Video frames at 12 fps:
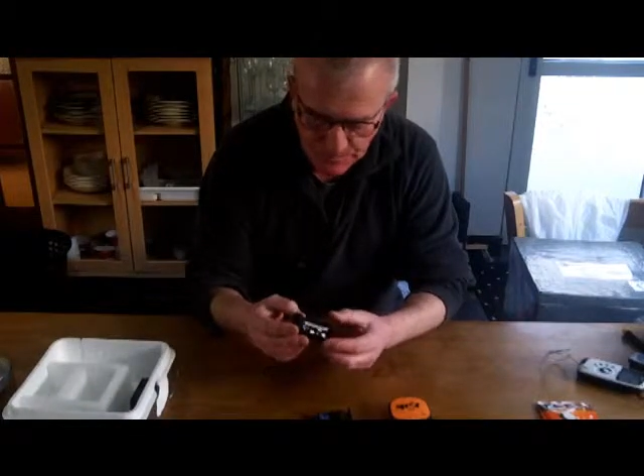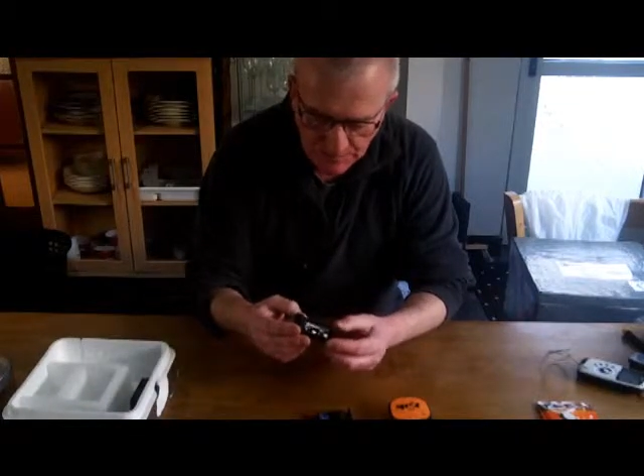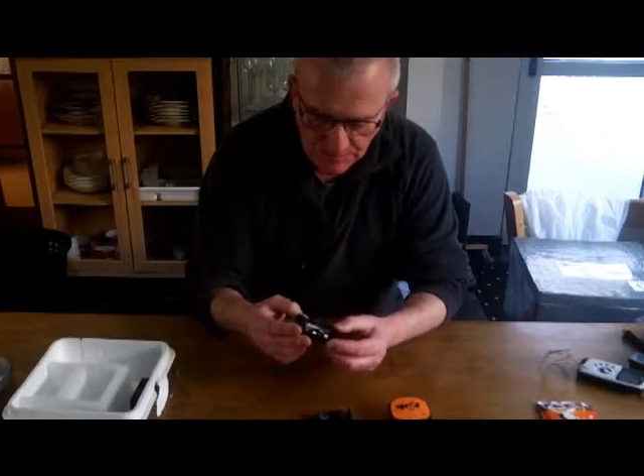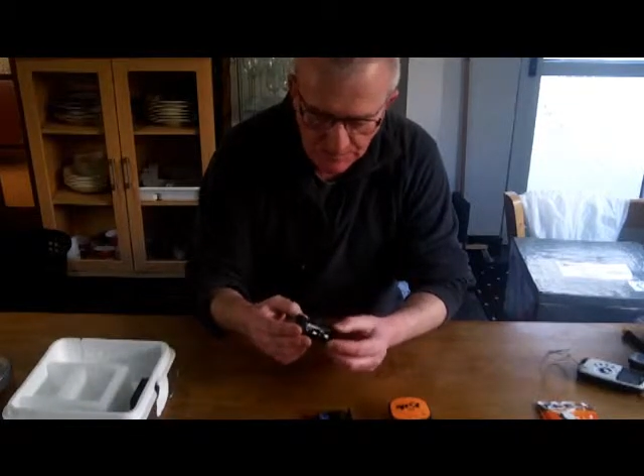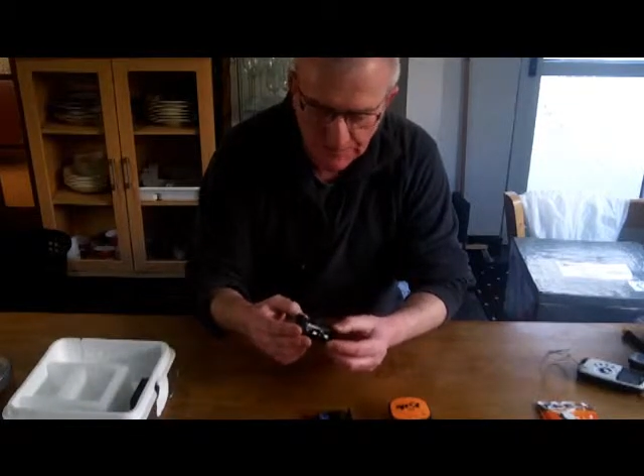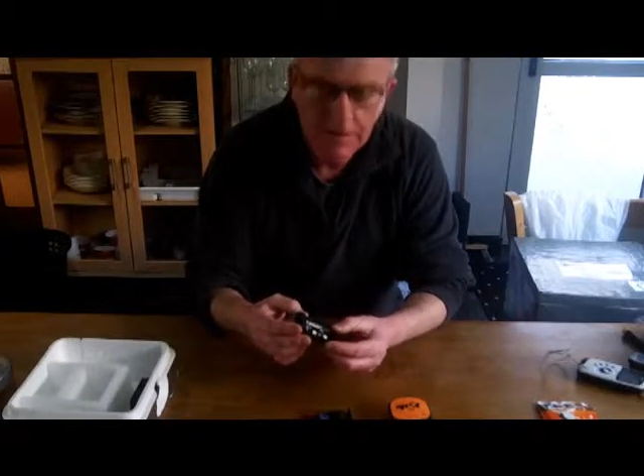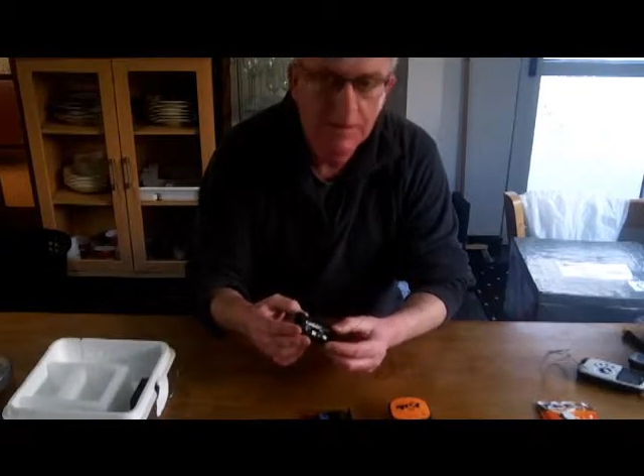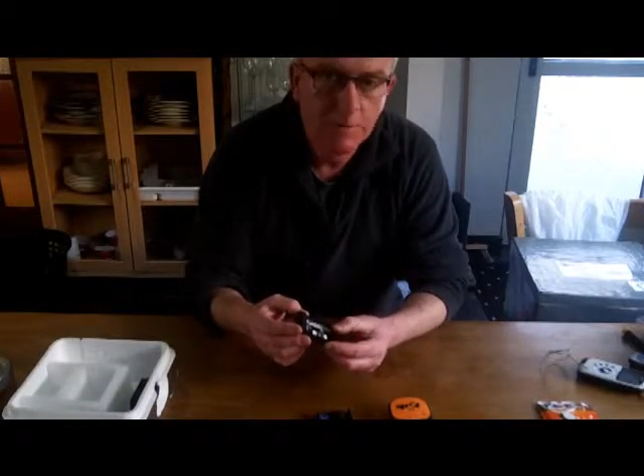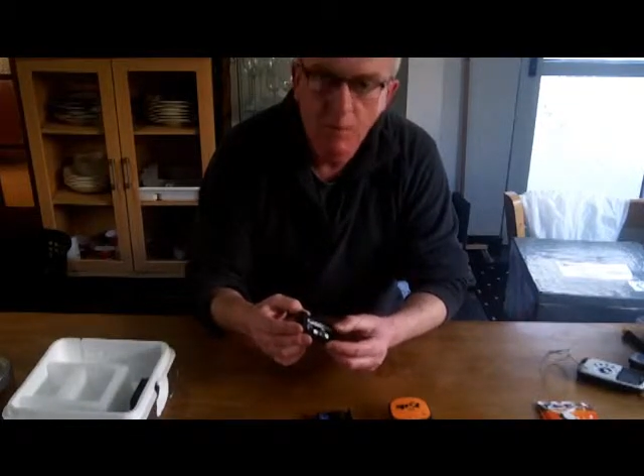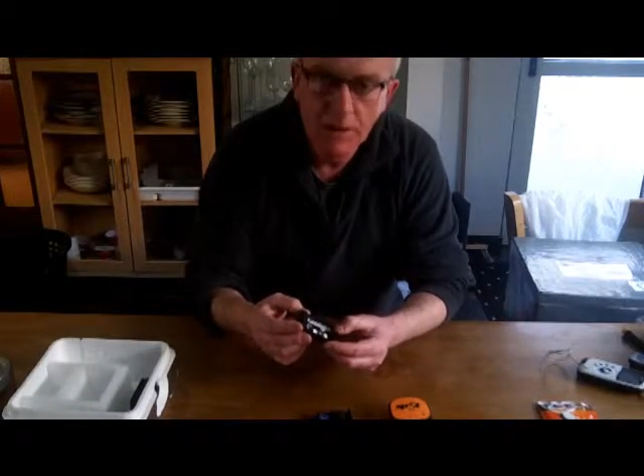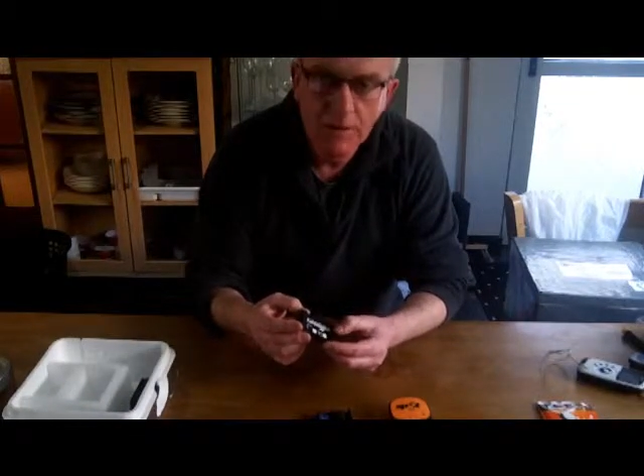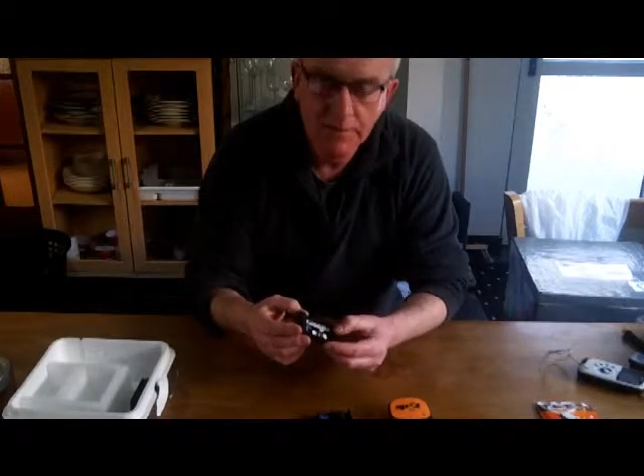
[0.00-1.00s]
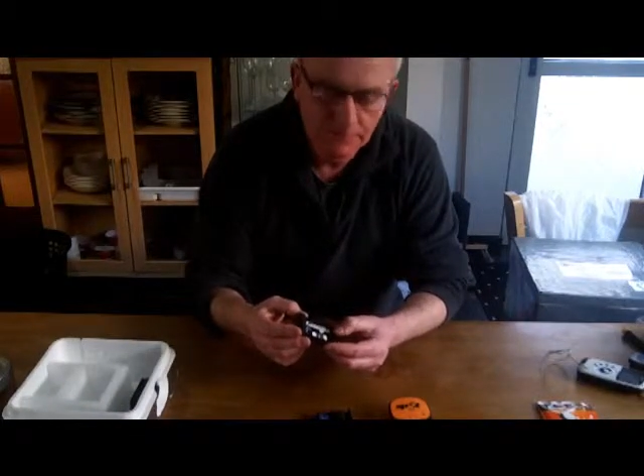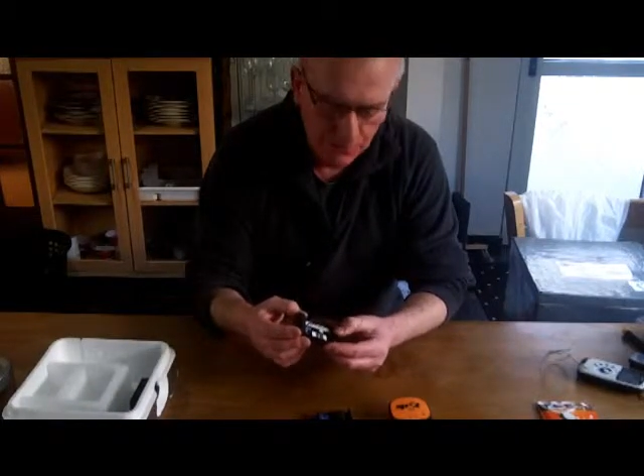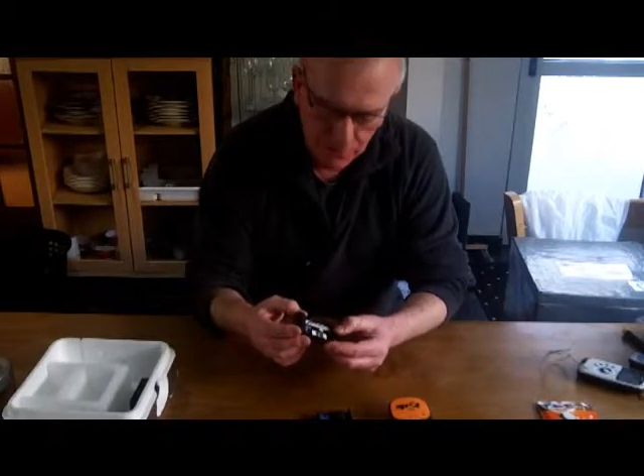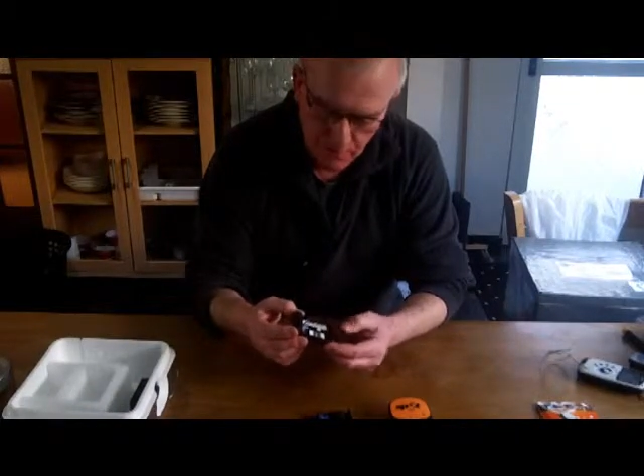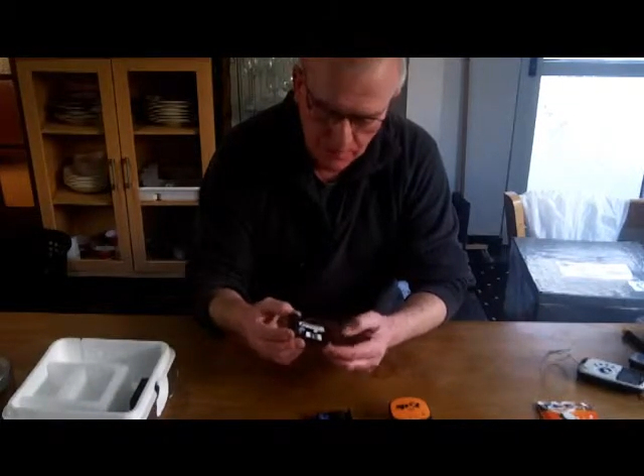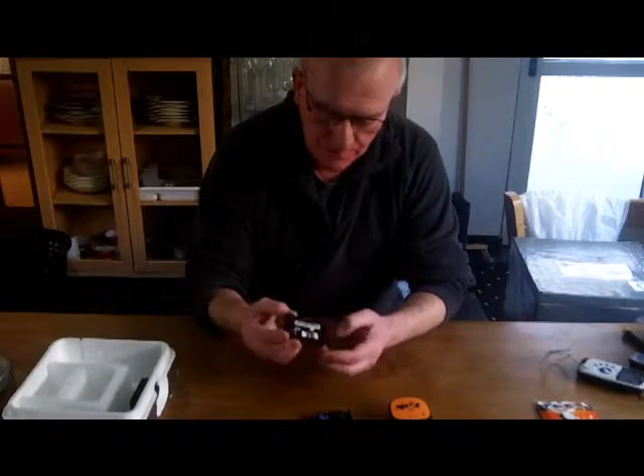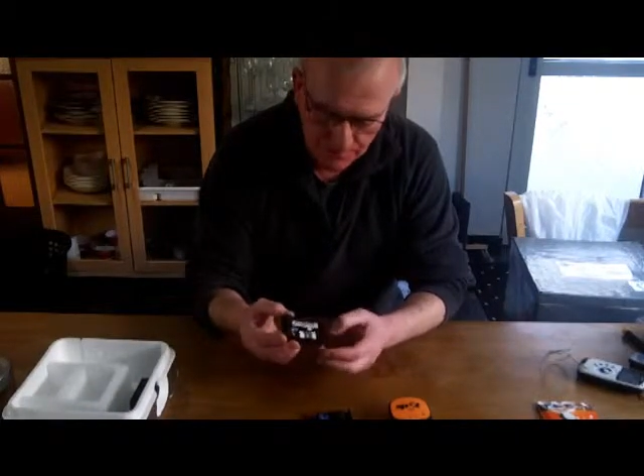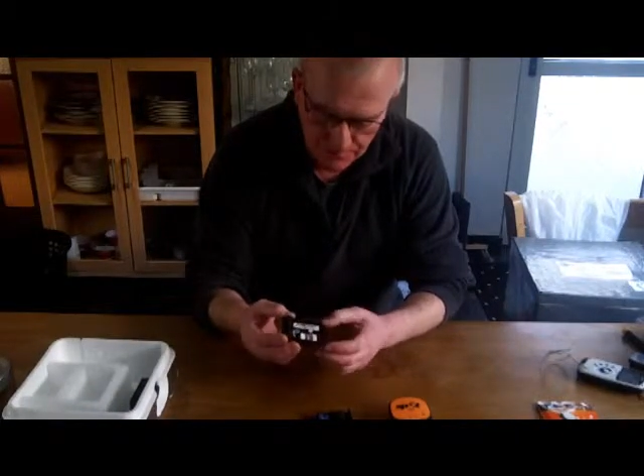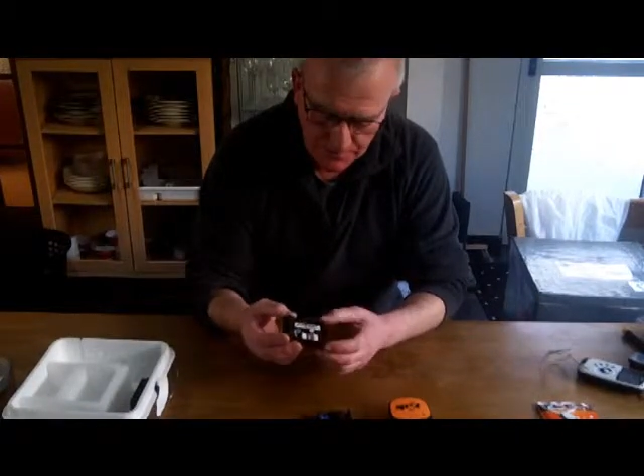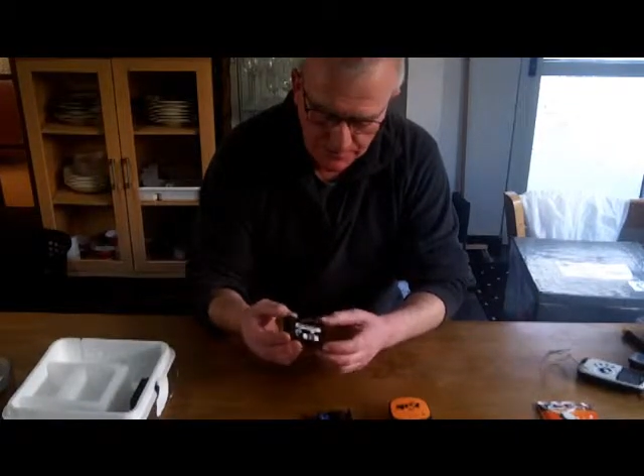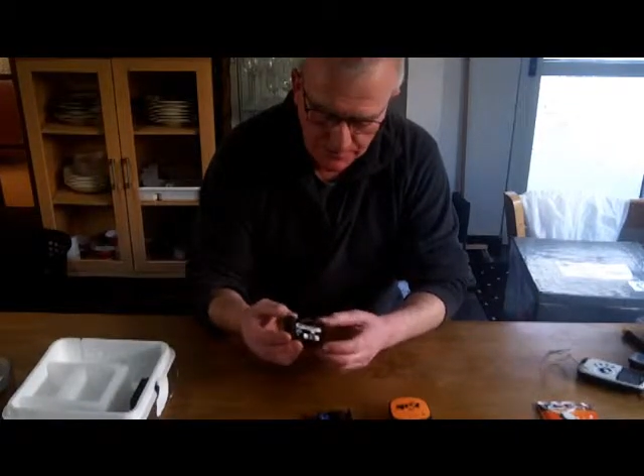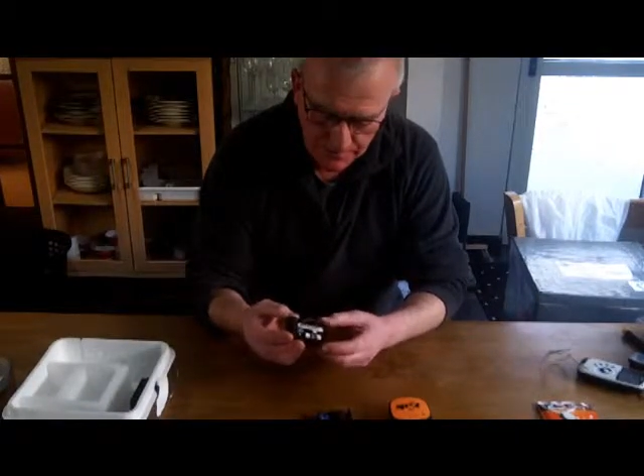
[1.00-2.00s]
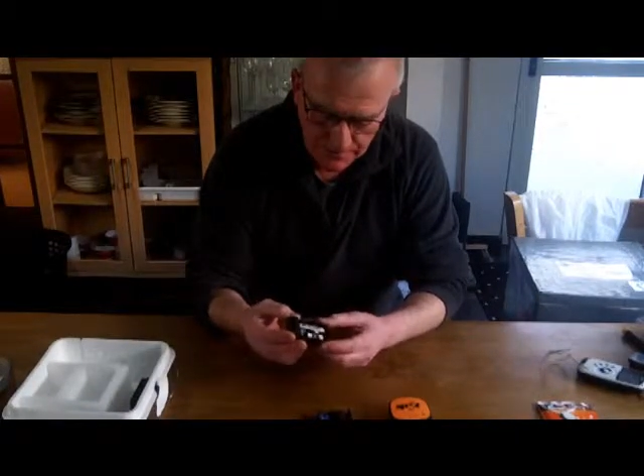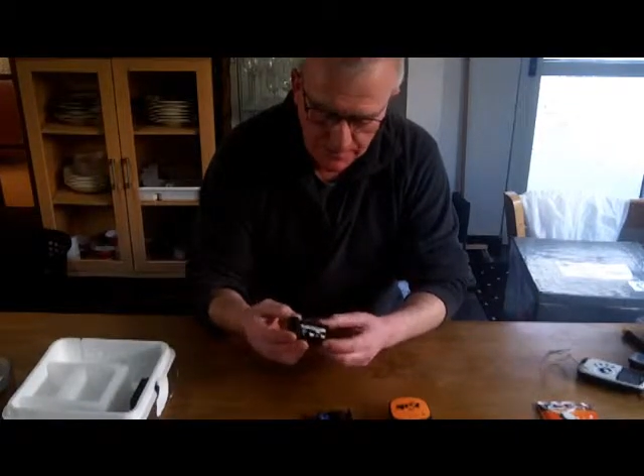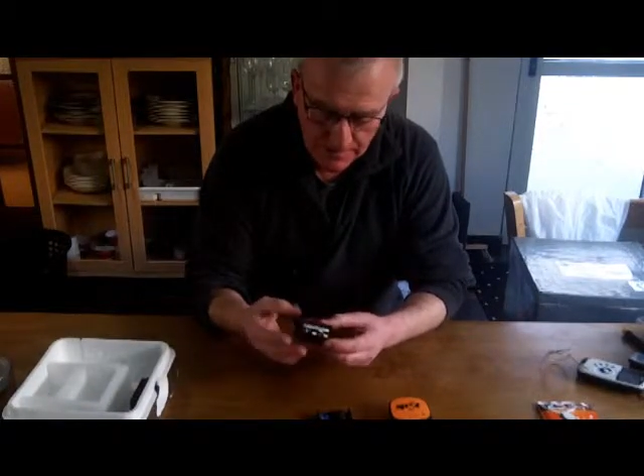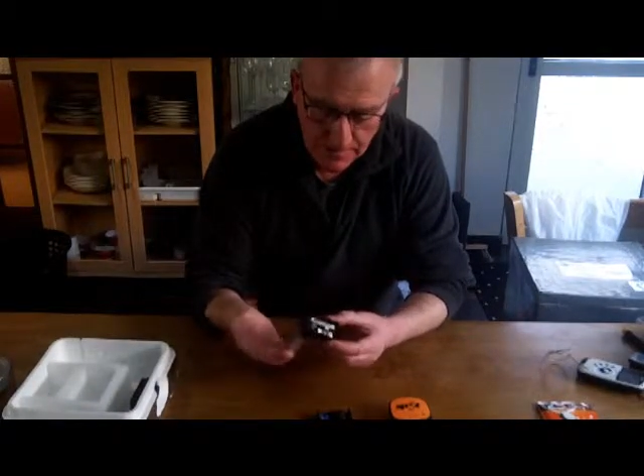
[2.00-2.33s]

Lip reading: perfectly well, no problems whatsoever.